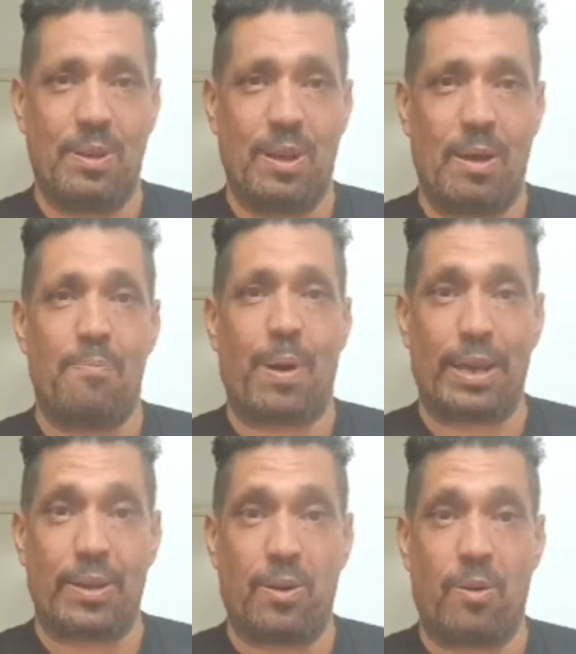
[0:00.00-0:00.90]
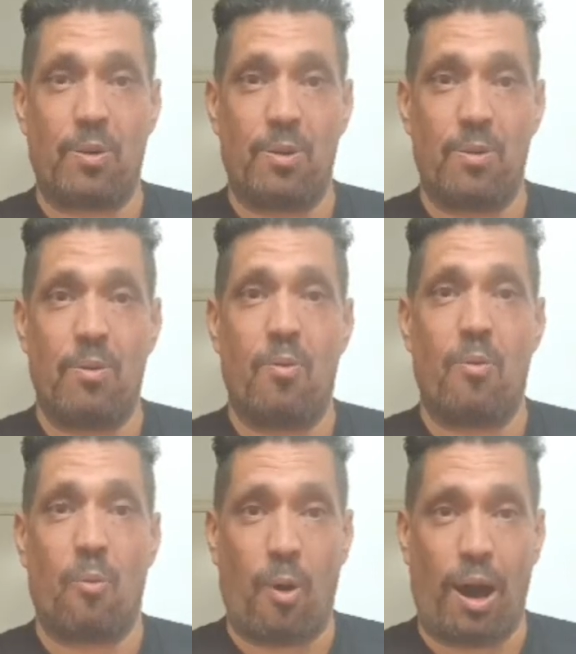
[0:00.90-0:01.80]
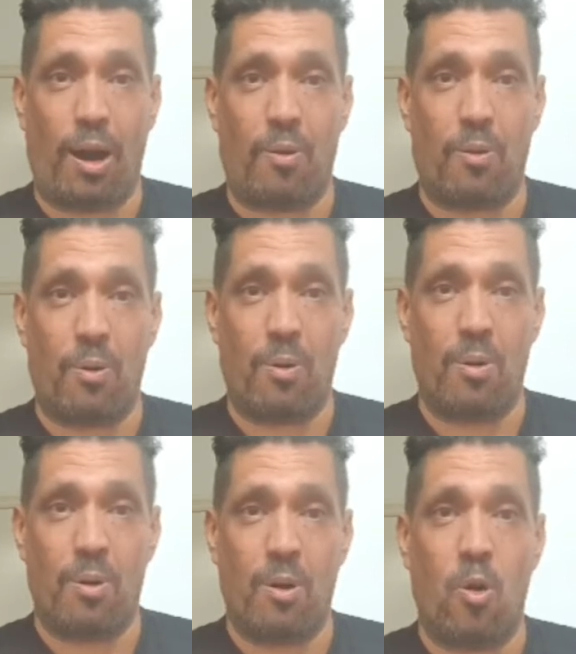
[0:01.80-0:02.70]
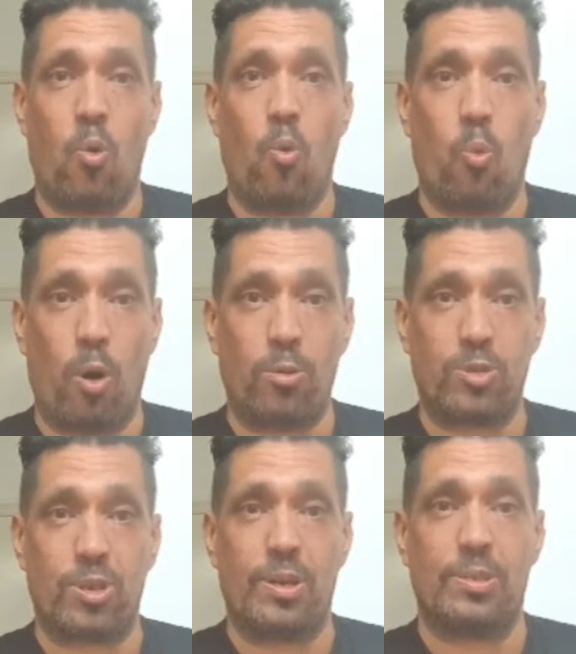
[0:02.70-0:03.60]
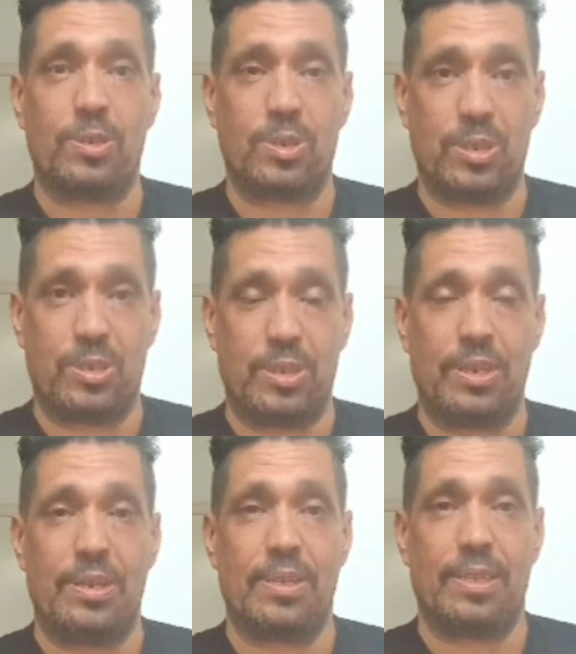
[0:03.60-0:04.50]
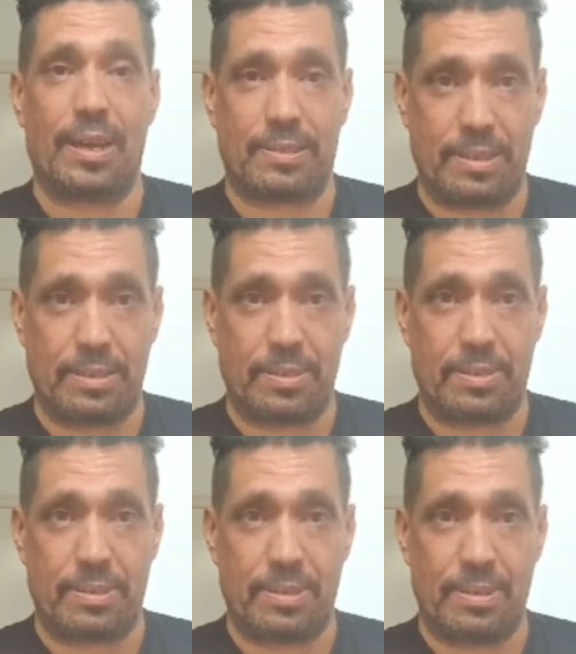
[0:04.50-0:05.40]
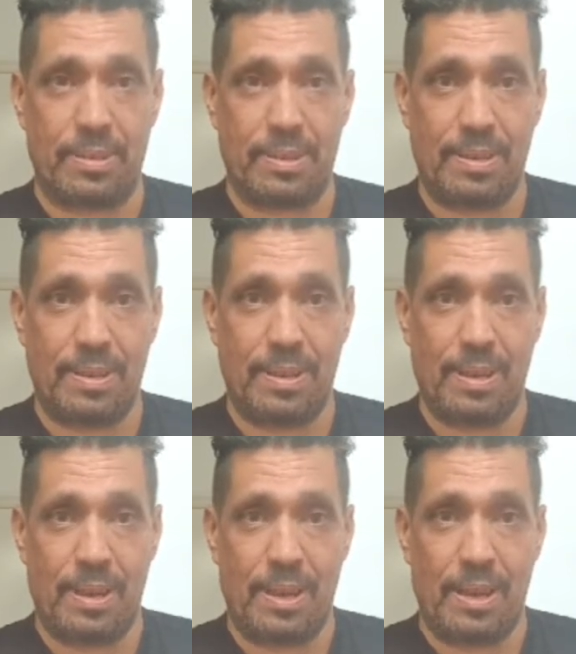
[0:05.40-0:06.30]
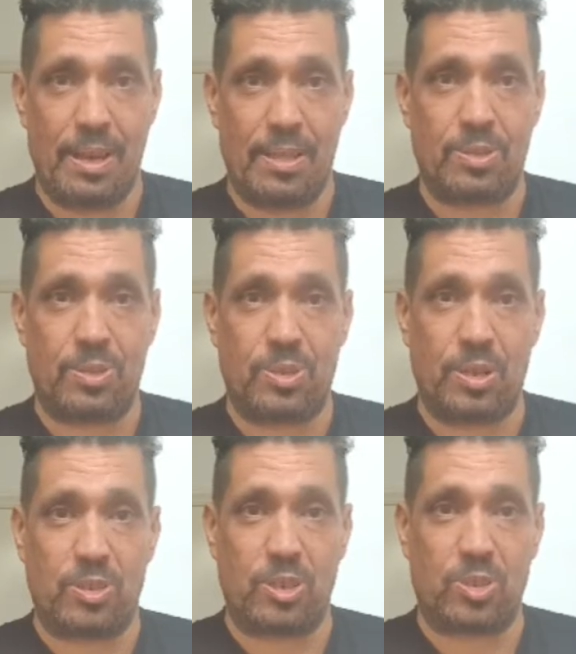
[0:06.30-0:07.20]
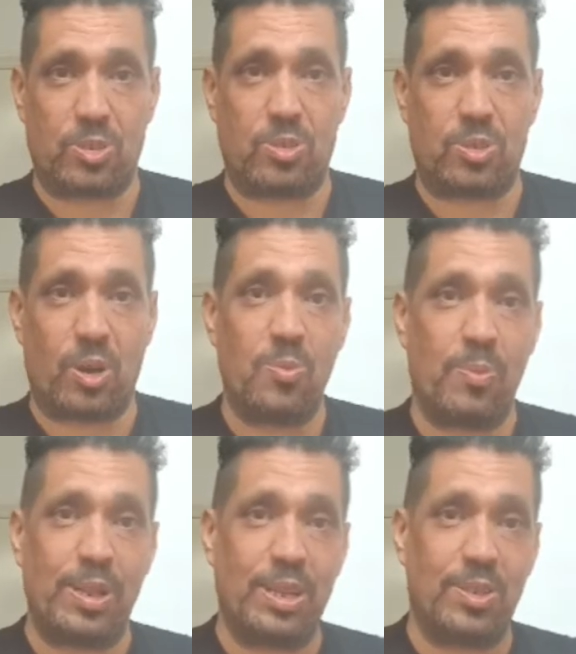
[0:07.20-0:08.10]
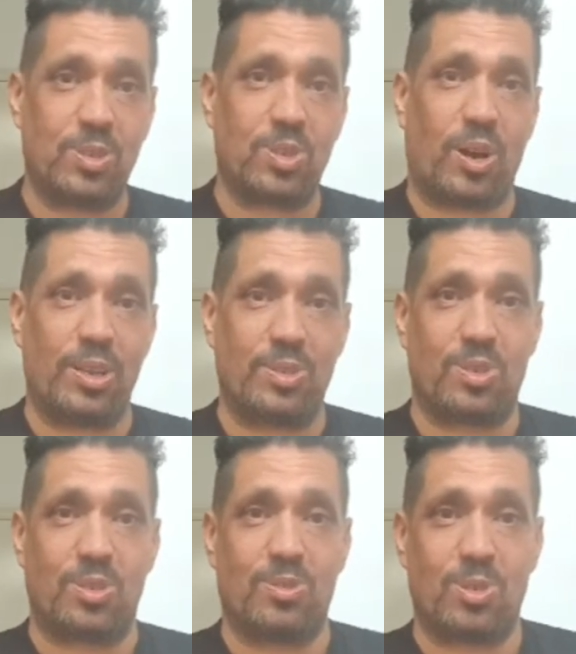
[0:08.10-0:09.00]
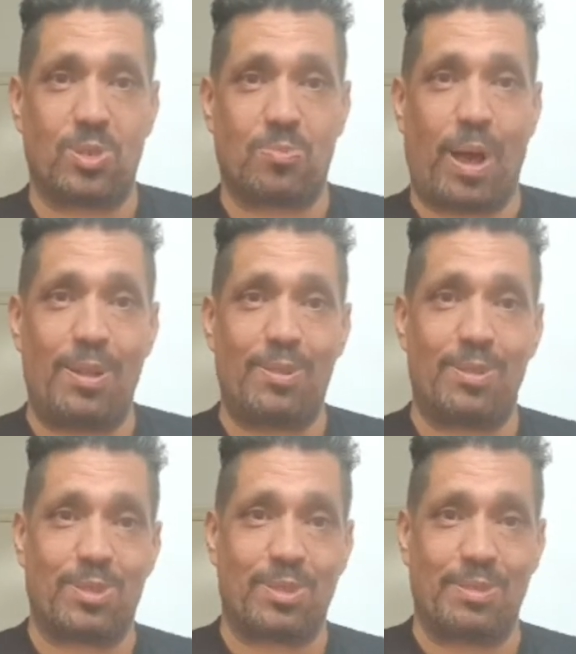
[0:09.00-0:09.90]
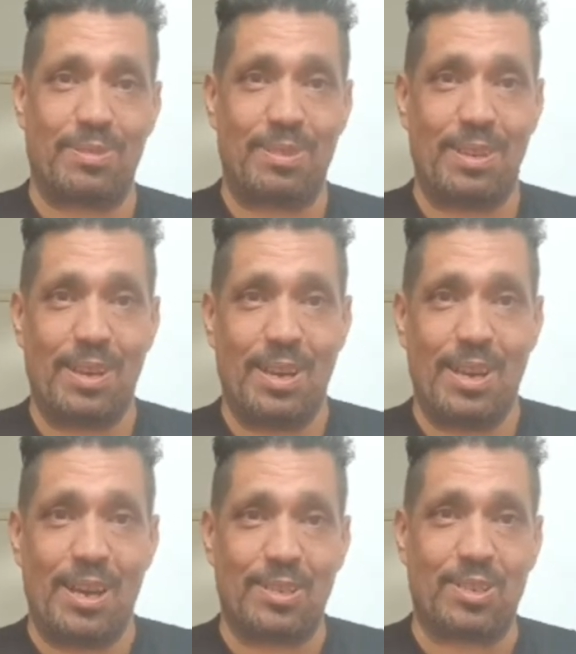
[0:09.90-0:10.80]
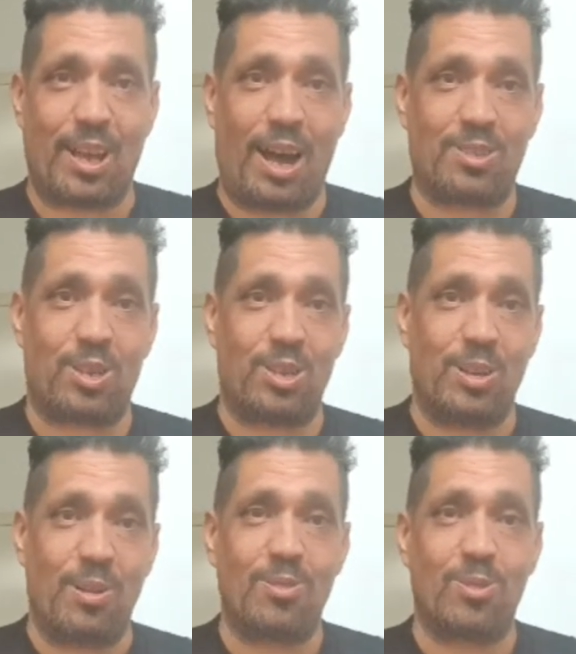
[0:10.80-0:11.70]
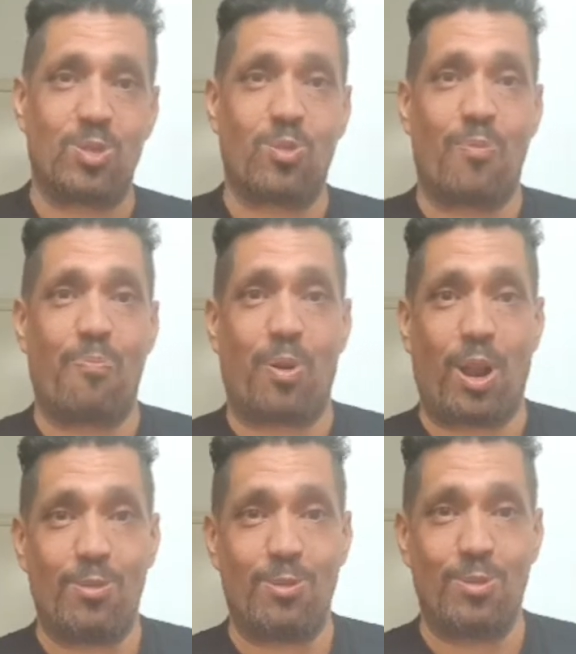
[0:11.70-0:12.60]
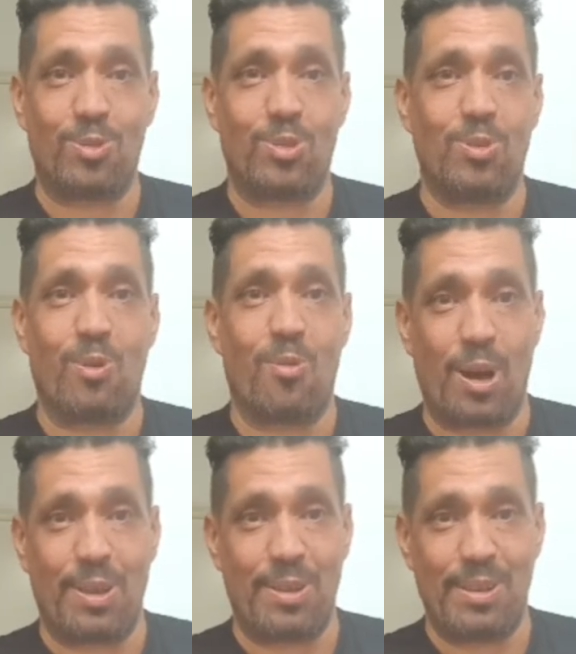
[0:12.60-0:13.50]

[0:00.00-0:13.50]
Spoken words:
And Bangkok, wow, what a city that is. There's just so many sights and smells, and it just utterly sort of blows you away.